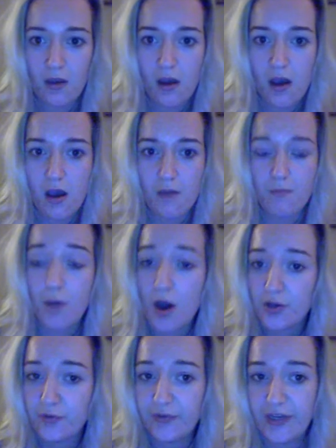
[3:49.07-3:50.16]

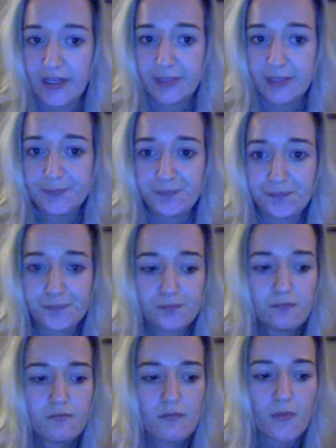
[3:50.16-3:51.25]
Bottle feeding.
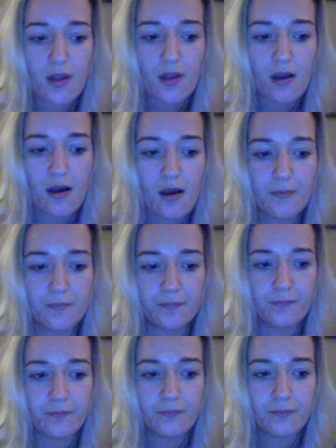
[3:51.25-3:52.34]
Um,
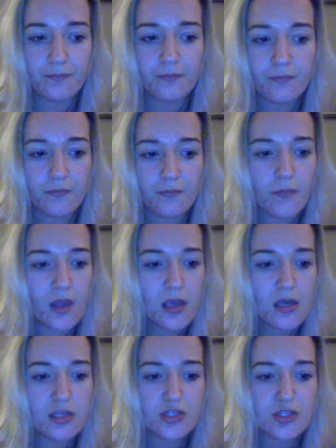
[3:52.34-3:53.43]

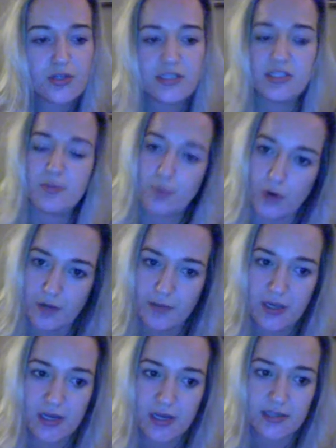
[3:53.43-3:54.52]
So this is important
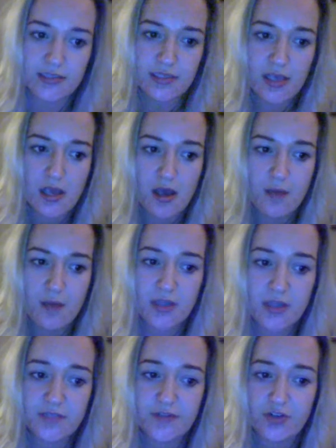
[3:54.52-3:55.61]
because
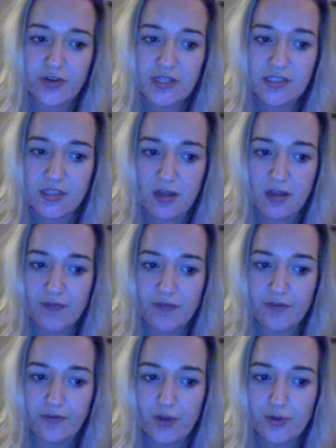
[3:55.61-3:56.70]
of decreased saliva
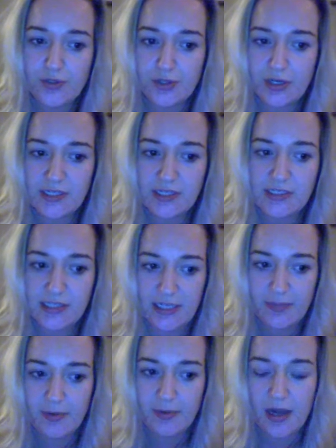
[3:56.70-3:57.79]
flow during
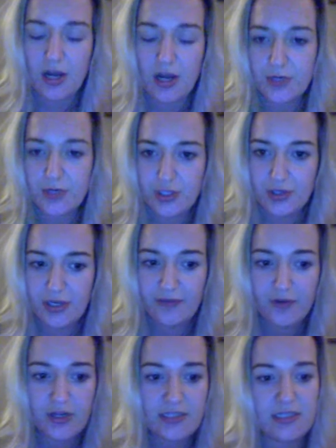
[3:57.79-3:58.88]
sleep and an opportunity
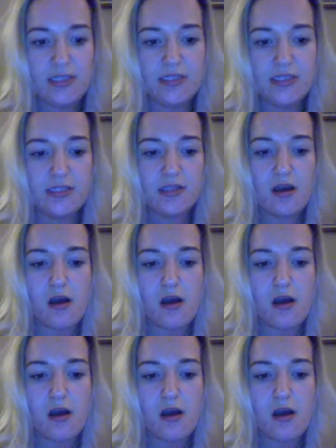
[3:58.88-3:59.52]
for disease